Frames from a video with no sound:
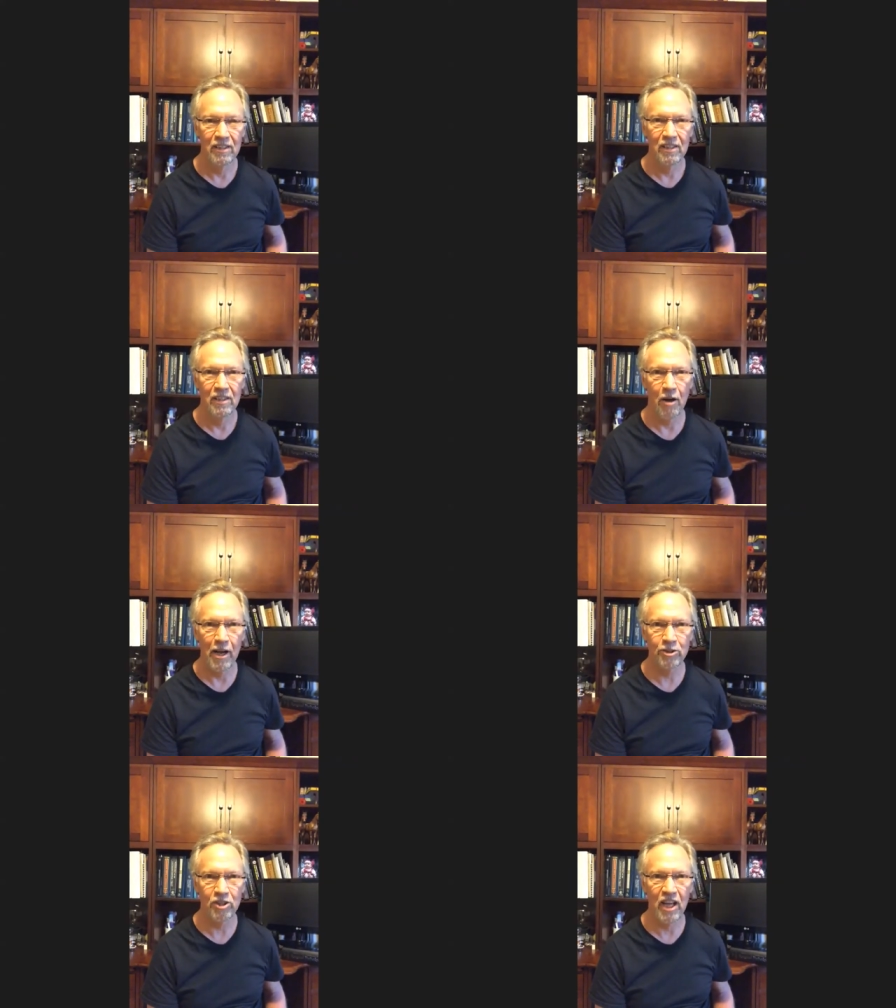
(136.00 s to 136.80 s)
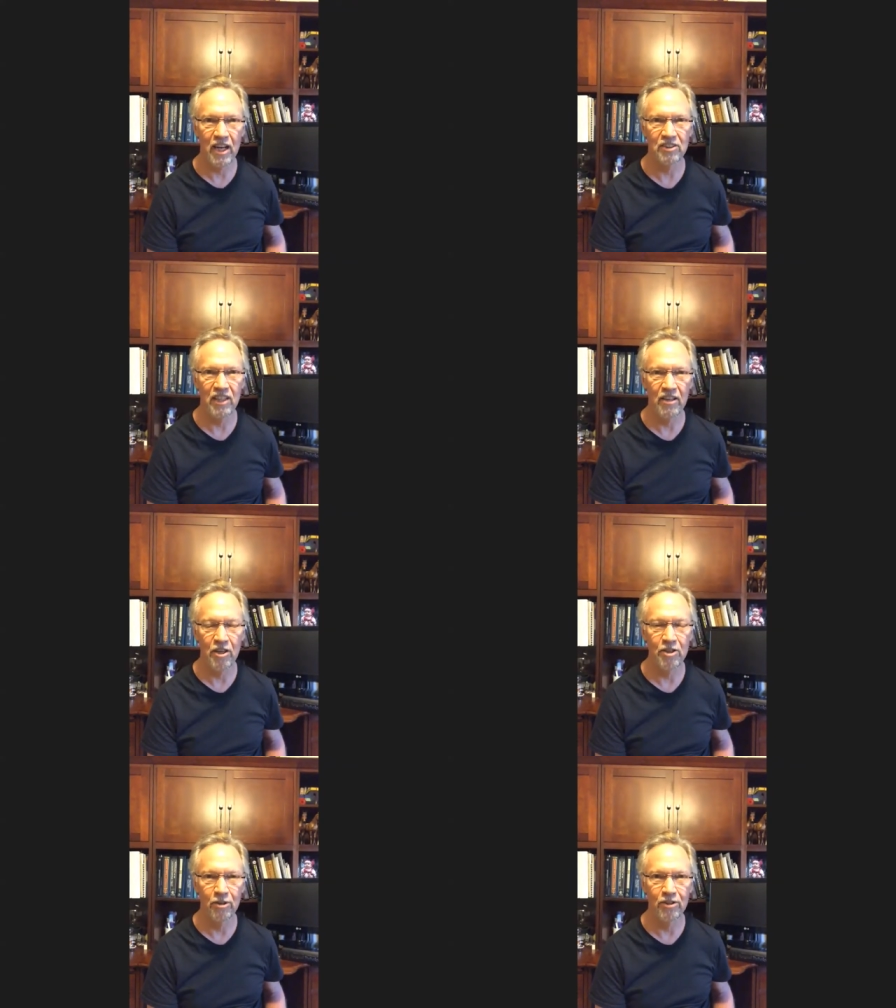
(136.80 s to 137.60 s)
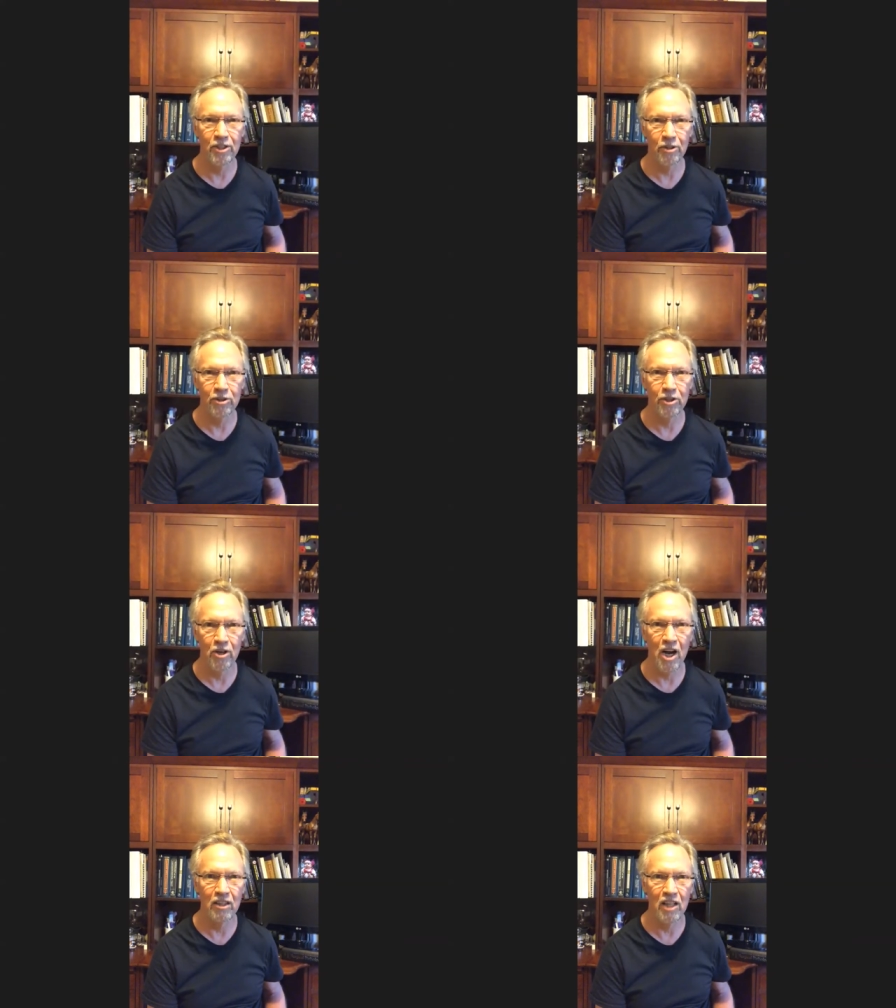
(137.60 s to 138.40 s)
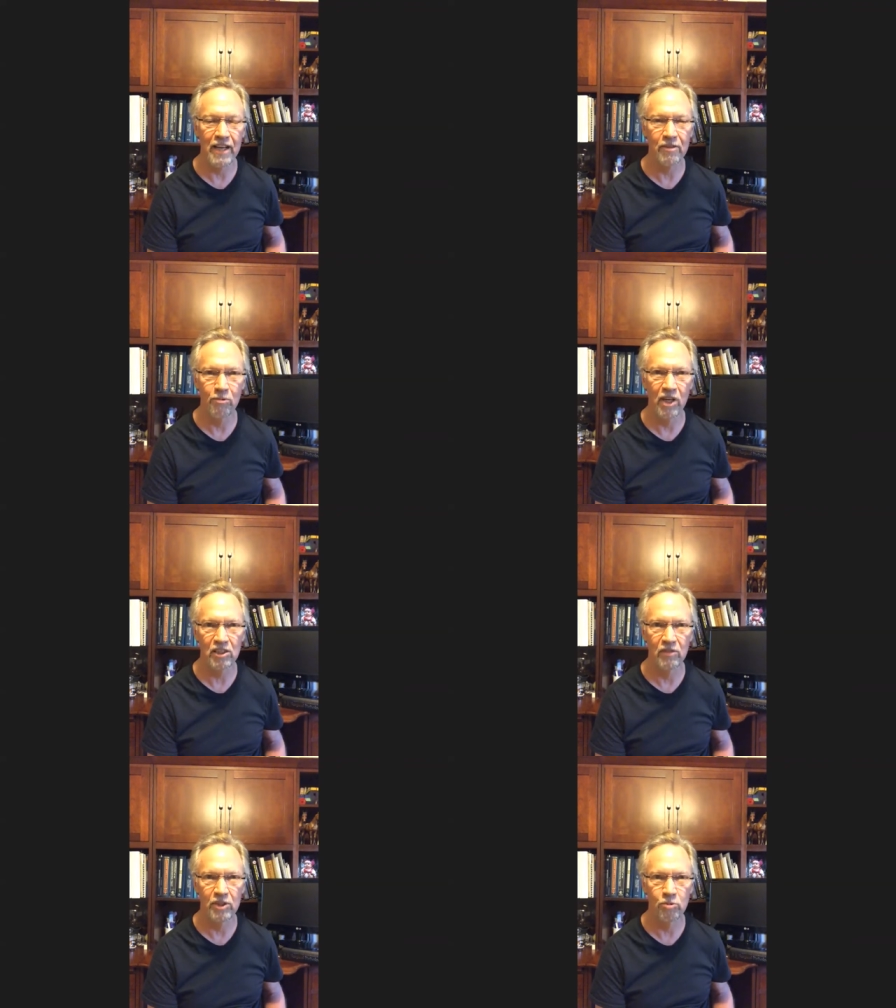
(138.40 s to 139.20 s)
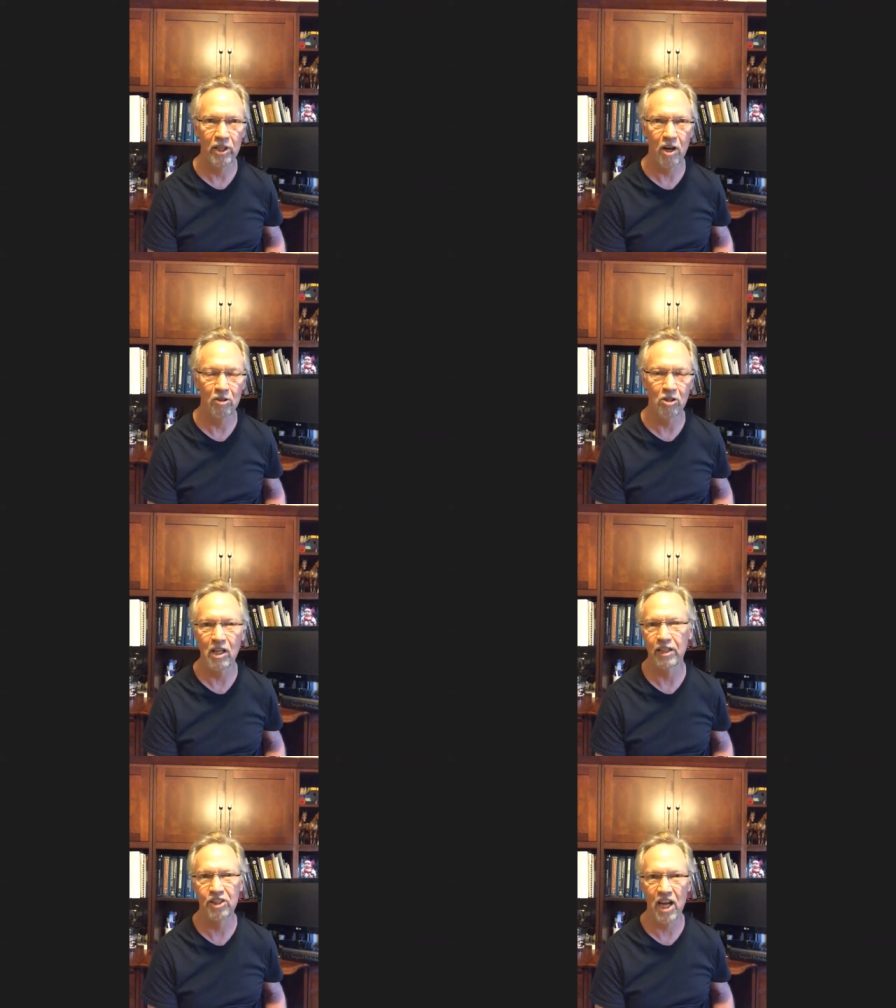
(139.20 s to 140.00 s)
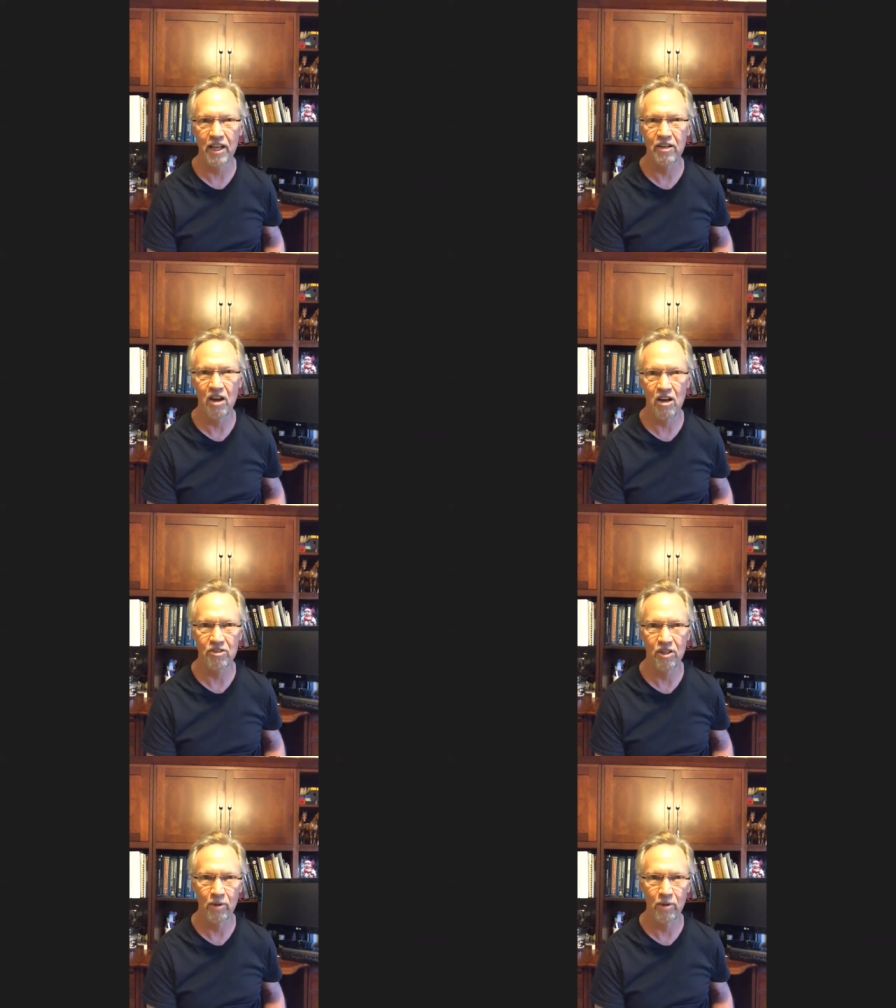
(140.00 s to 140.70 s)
No, I also got to say that you're unlike the rest of us. We all look like shaggy dogs here.